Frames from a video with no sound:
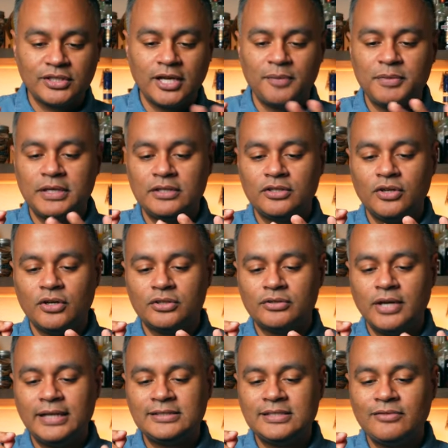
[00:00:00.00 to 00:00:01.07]
I mean, you know,
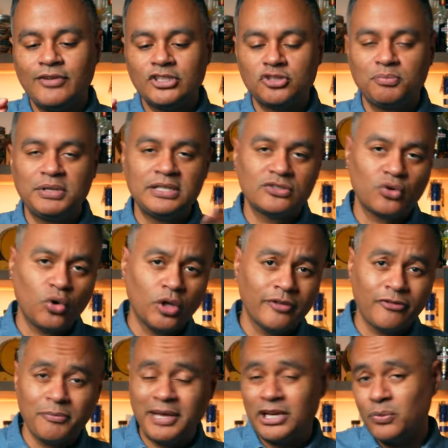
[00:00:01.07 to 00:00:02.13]
I see recipes calling
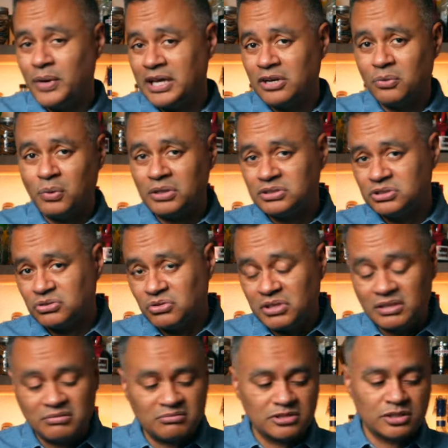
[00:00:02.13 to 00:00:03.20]
from anywhere to 1 to
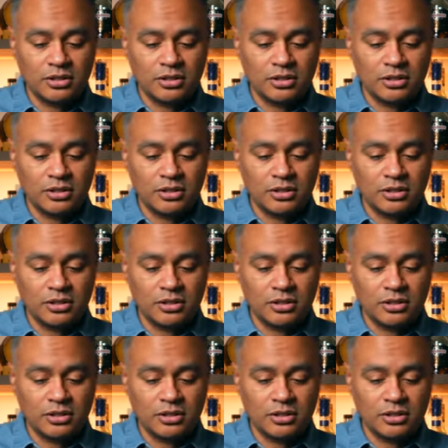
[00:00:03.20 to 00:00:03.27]
3